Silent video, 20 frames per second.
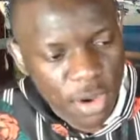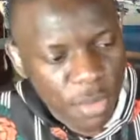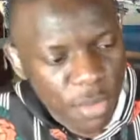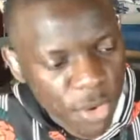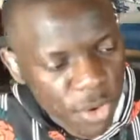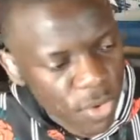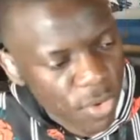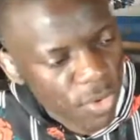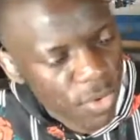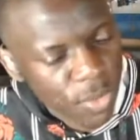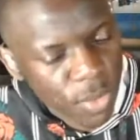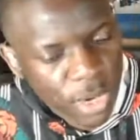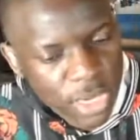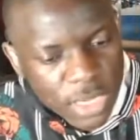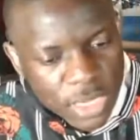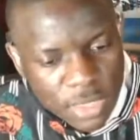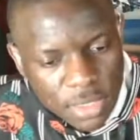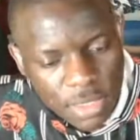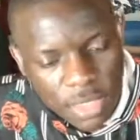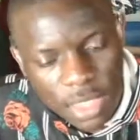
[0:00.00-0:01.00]
middle where
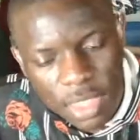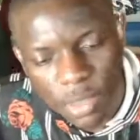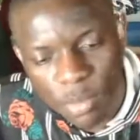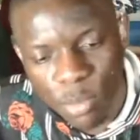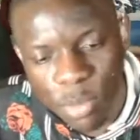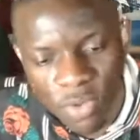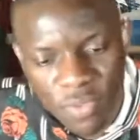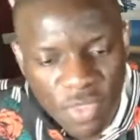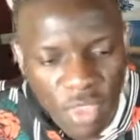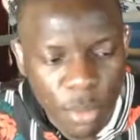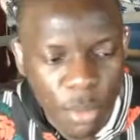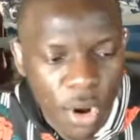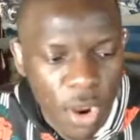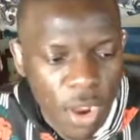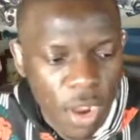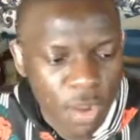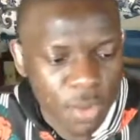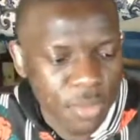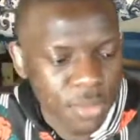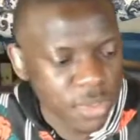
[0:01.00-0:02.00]
he's like both of them
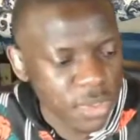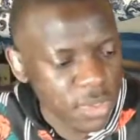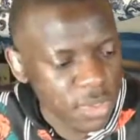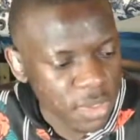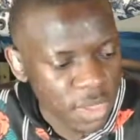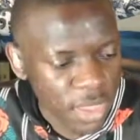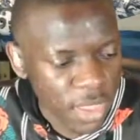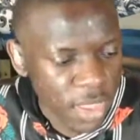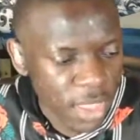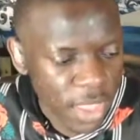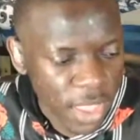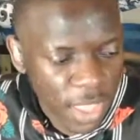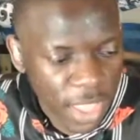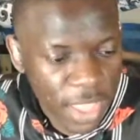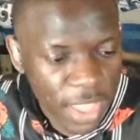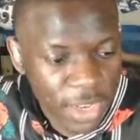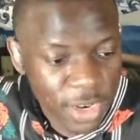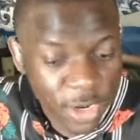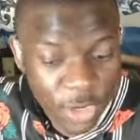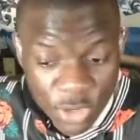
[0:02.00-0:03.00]
are ops,
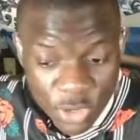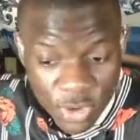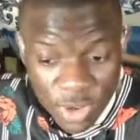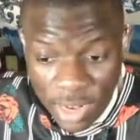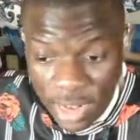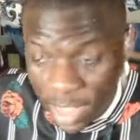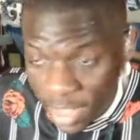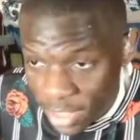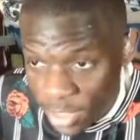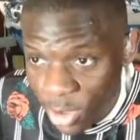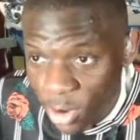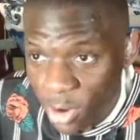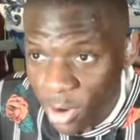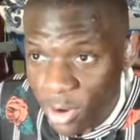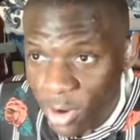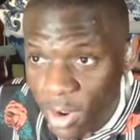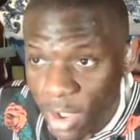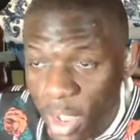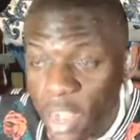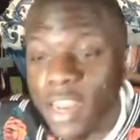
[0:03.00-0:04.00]
and
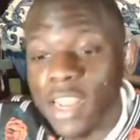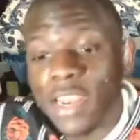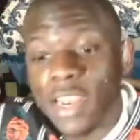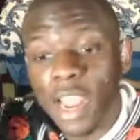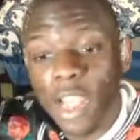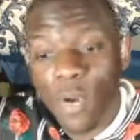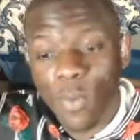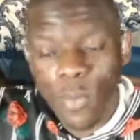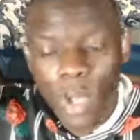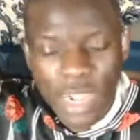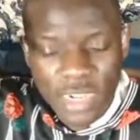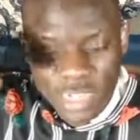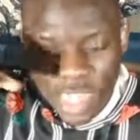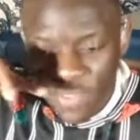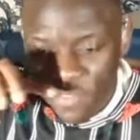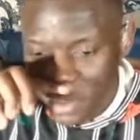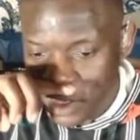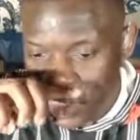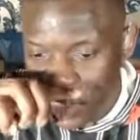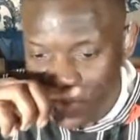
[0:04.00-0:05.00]
and then now we actually
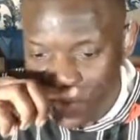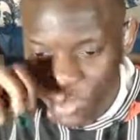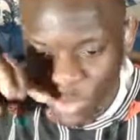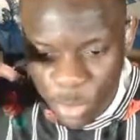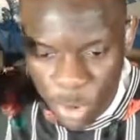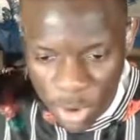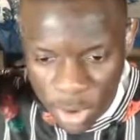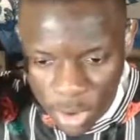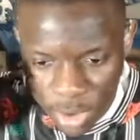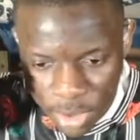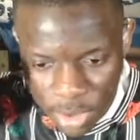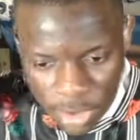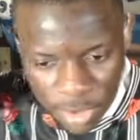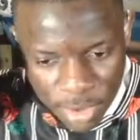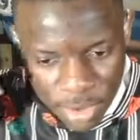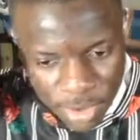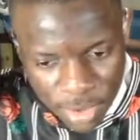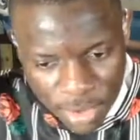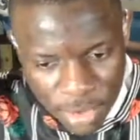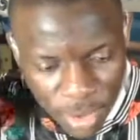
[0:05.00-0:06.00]
have a series bar
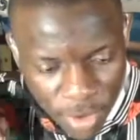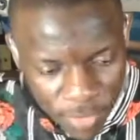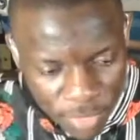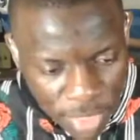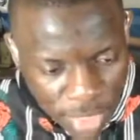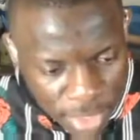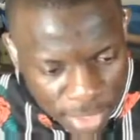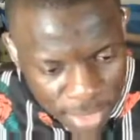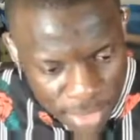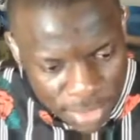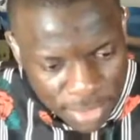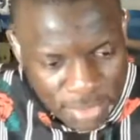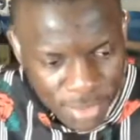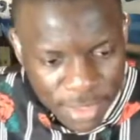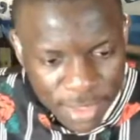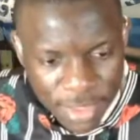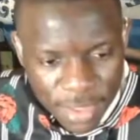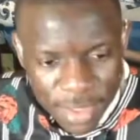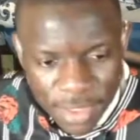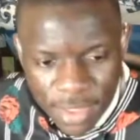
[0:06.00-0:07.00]
of like
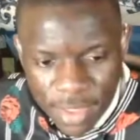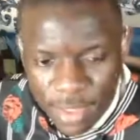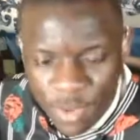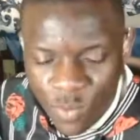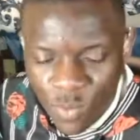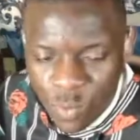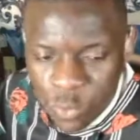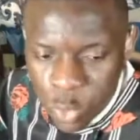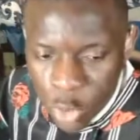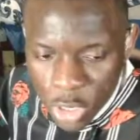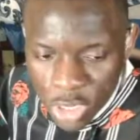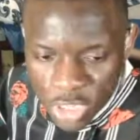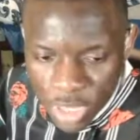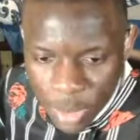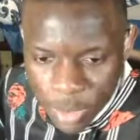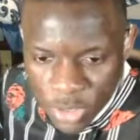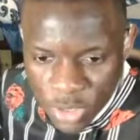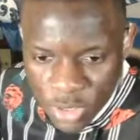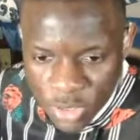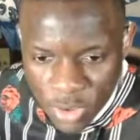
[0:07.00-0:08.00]
who the
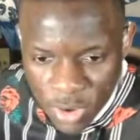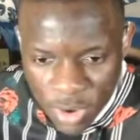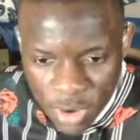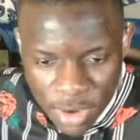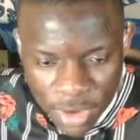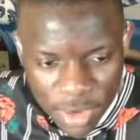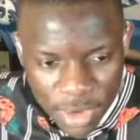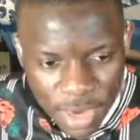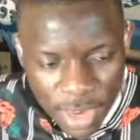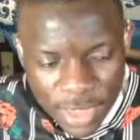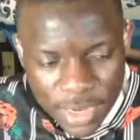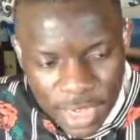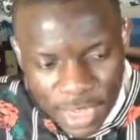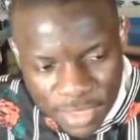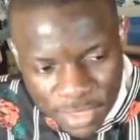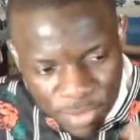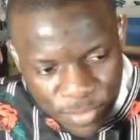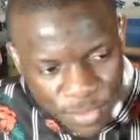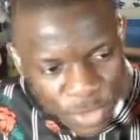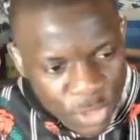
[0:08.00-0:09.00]
top tiers are. Like that's
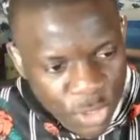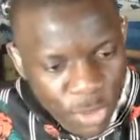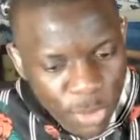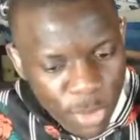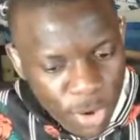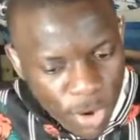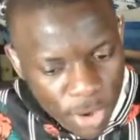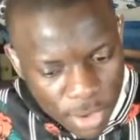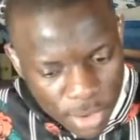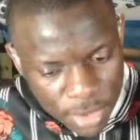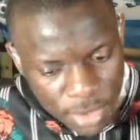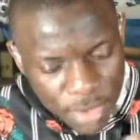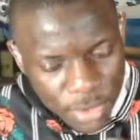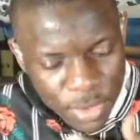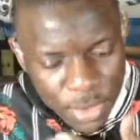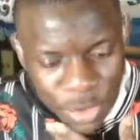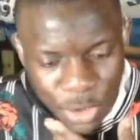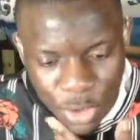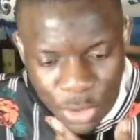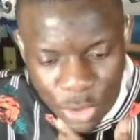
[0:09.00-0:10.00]
the official bar,
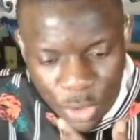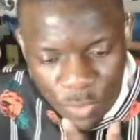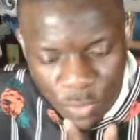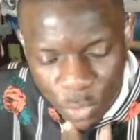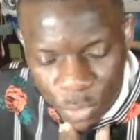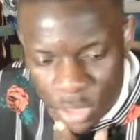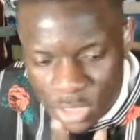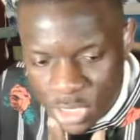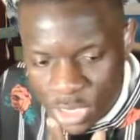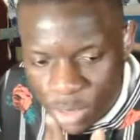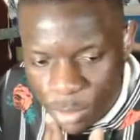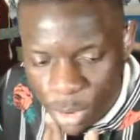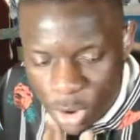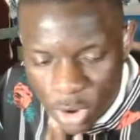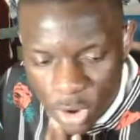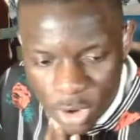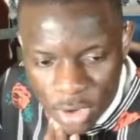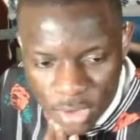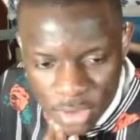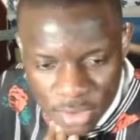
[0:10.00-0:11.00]
the rulers and the
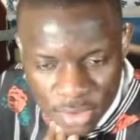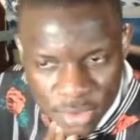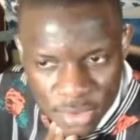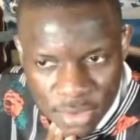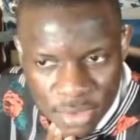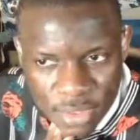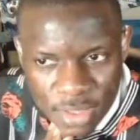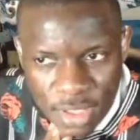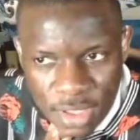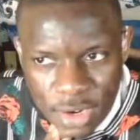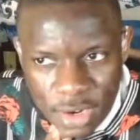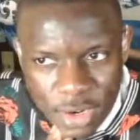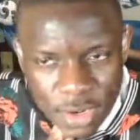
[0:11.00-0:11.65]
monarchs. Like